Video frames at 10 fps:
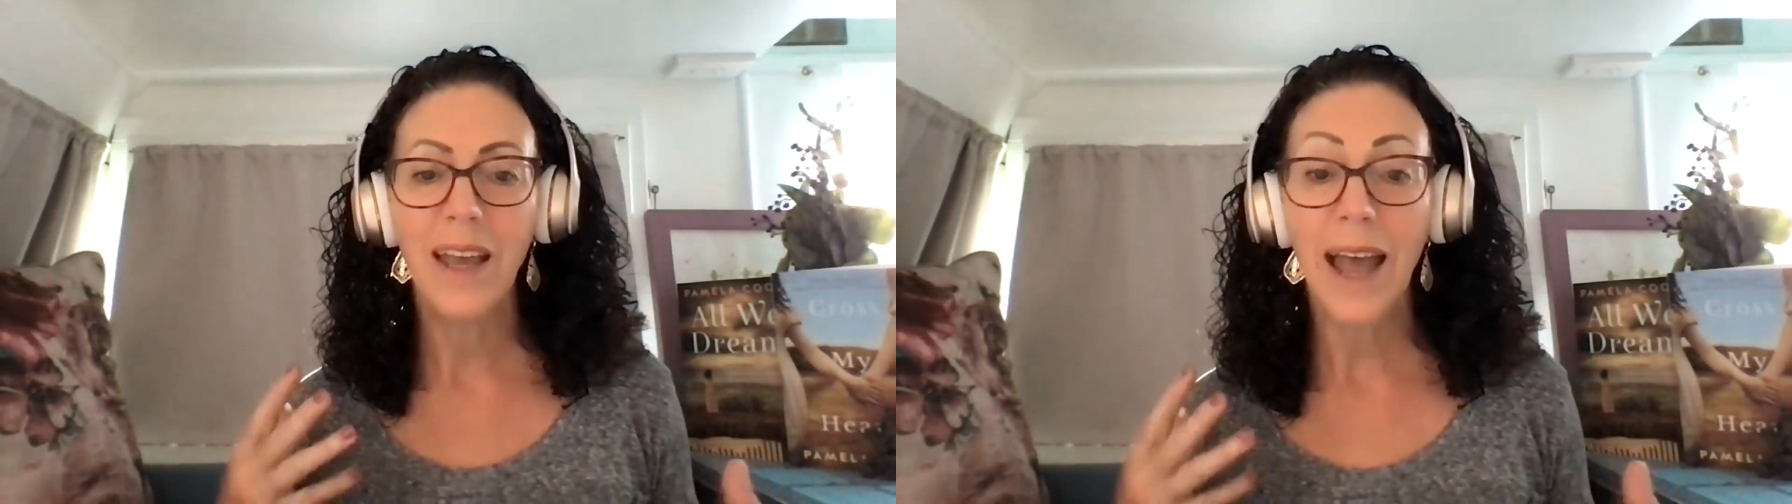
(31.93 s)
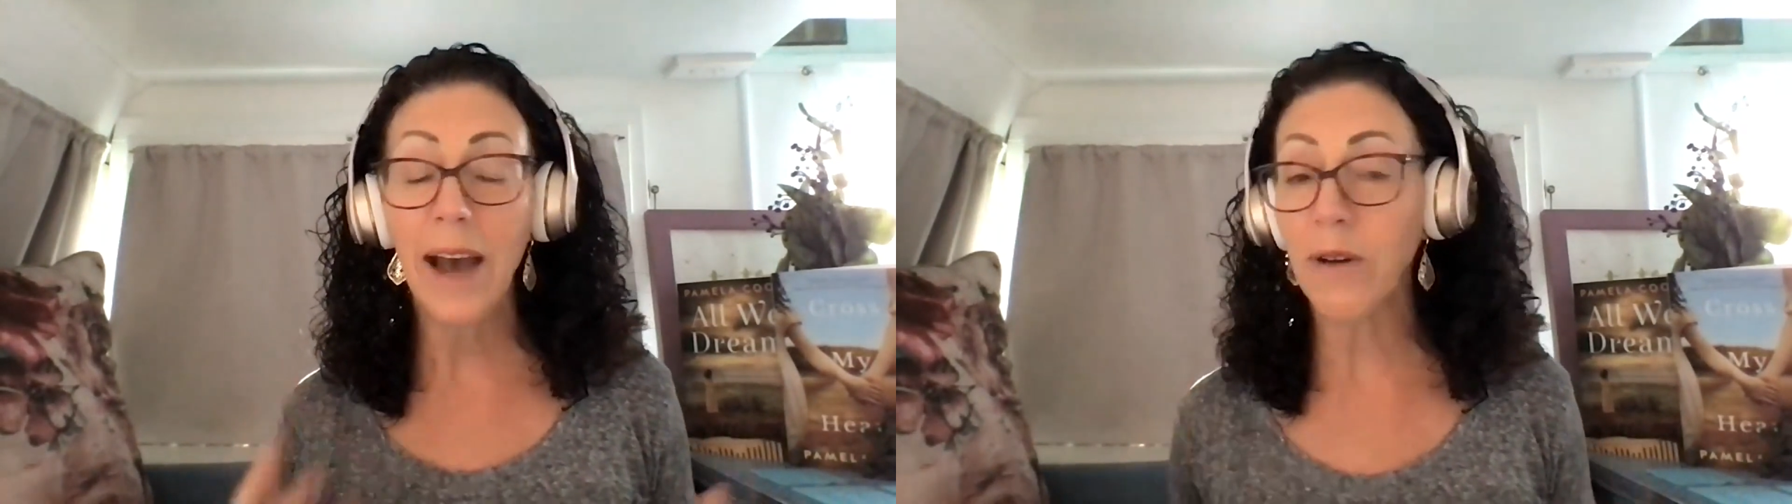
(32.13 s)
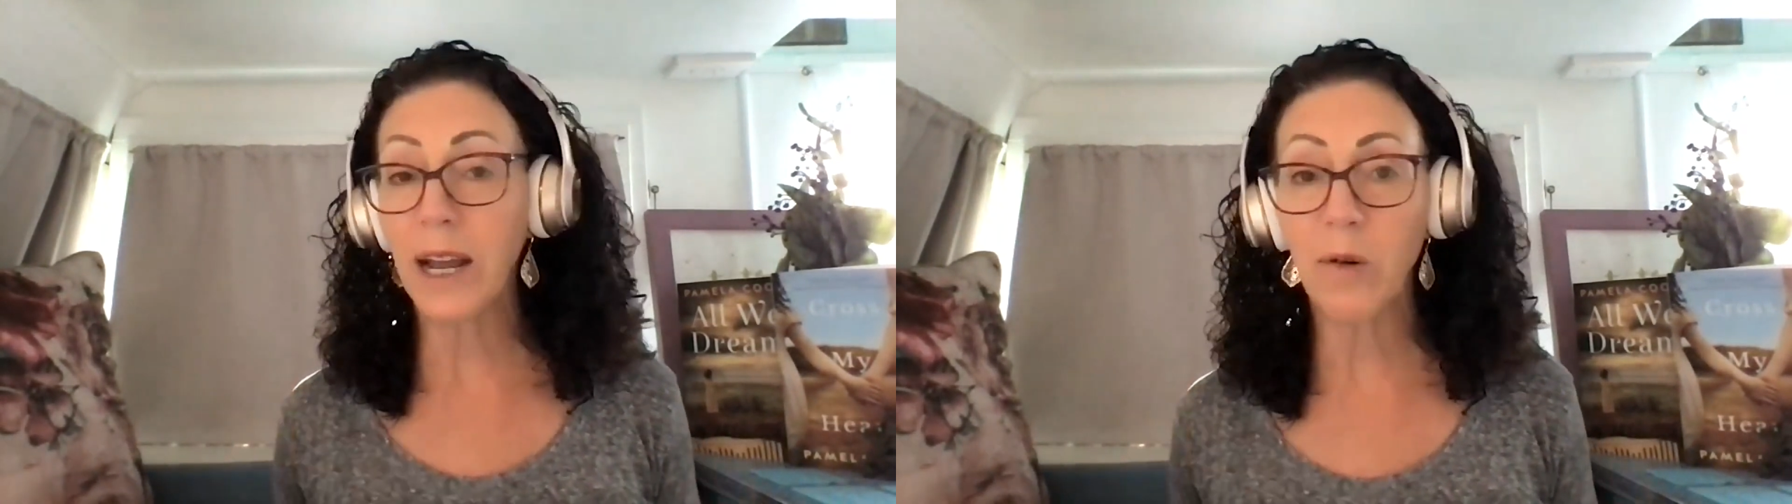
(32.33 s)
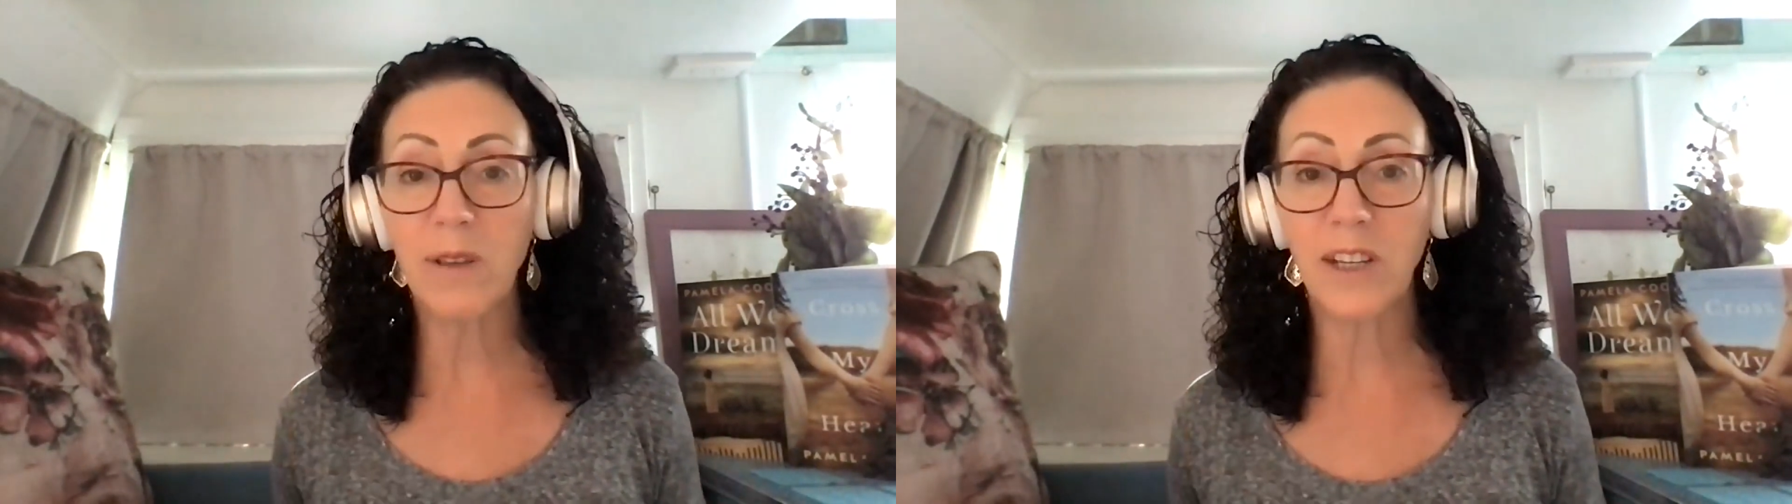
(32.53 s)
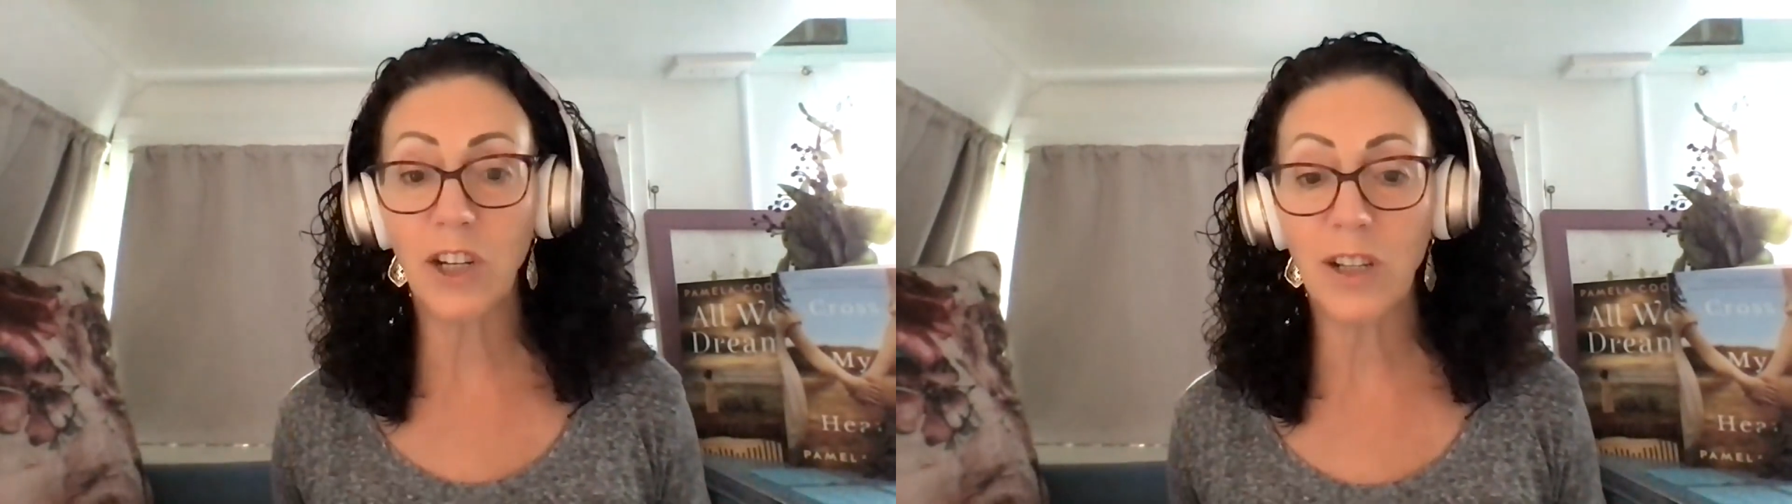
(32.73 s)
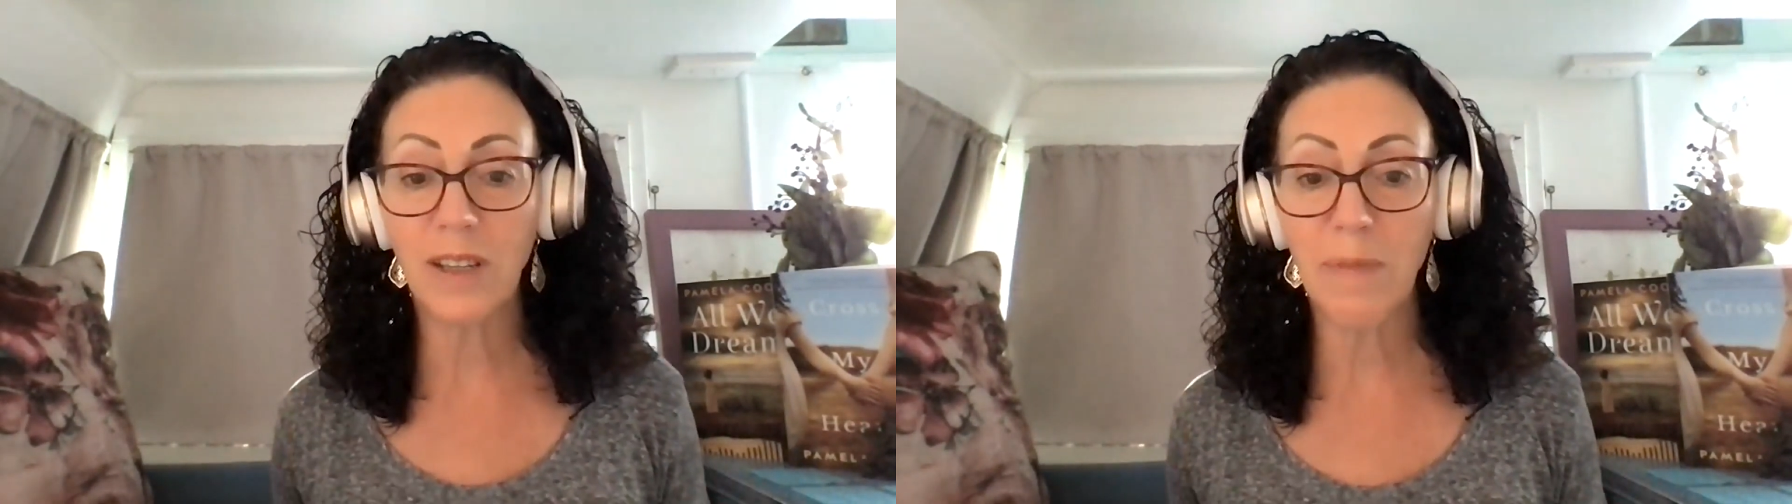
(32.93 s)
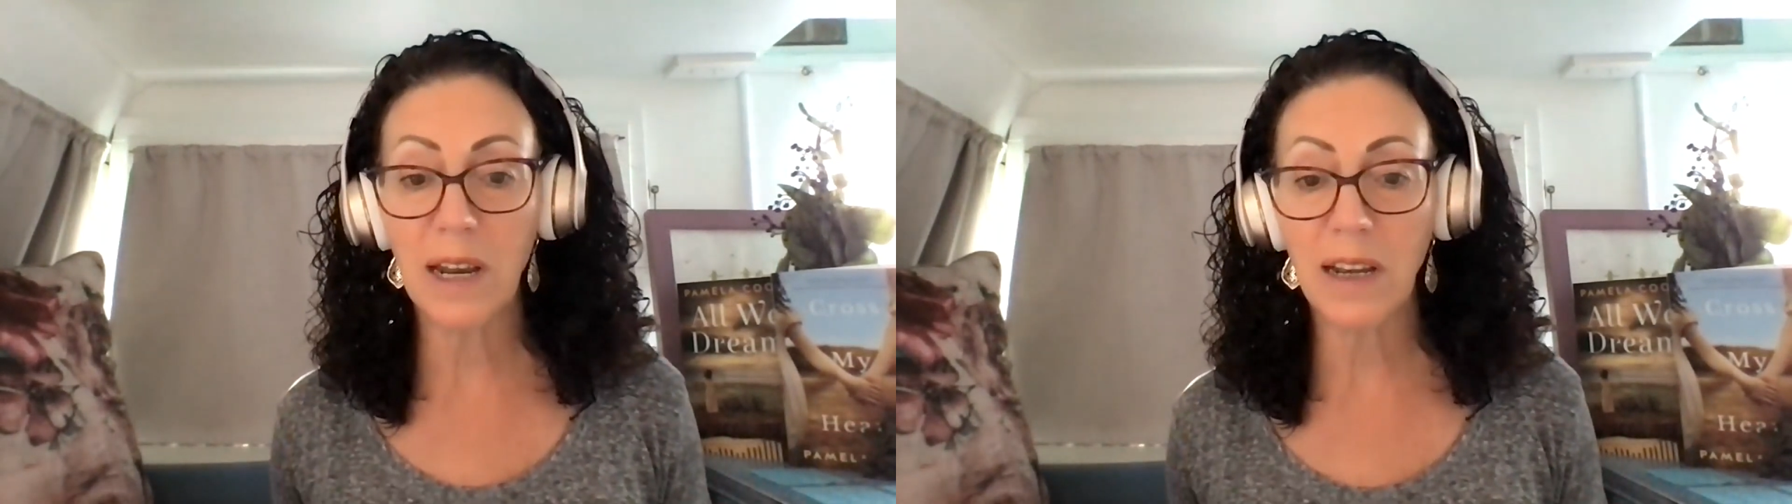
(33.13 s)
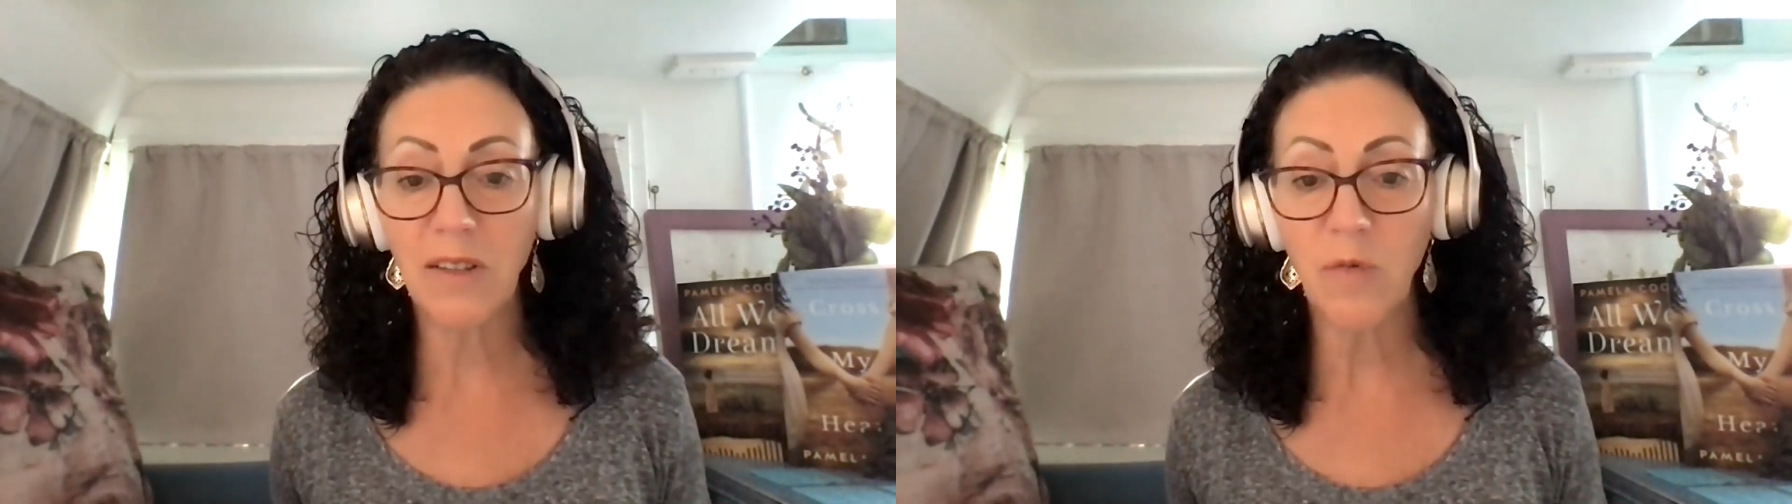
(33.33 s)
how an acquisitions
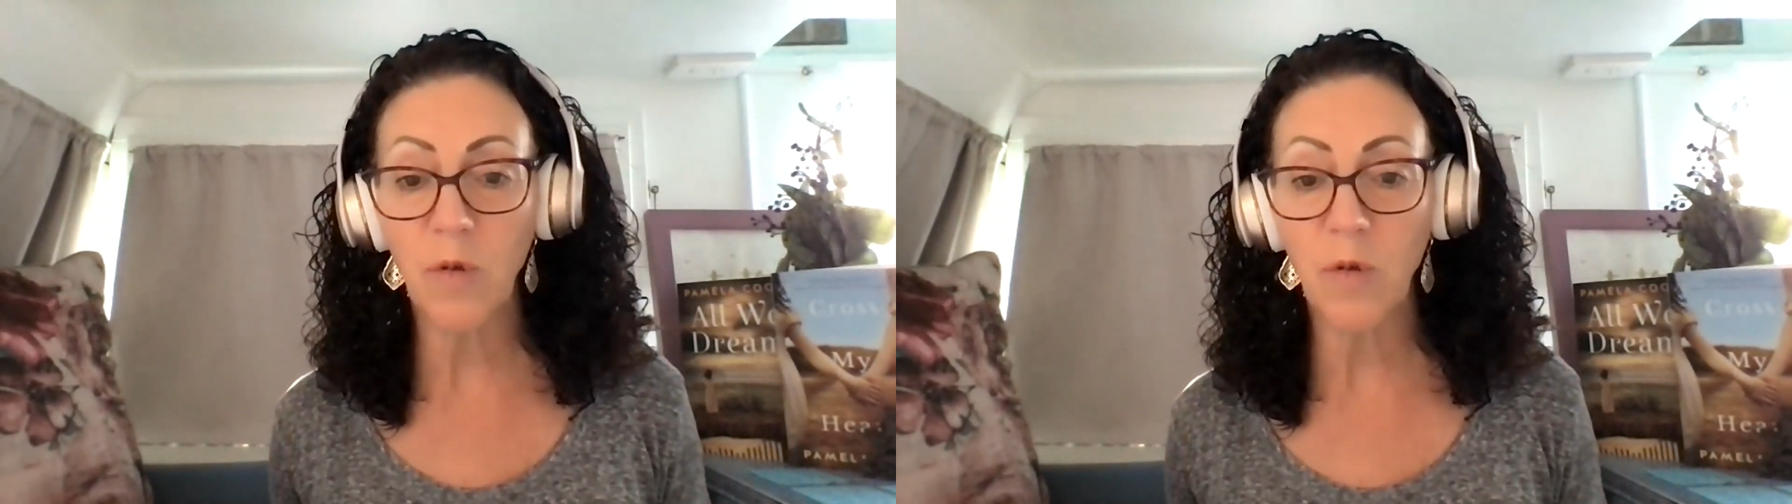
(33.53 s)
meeting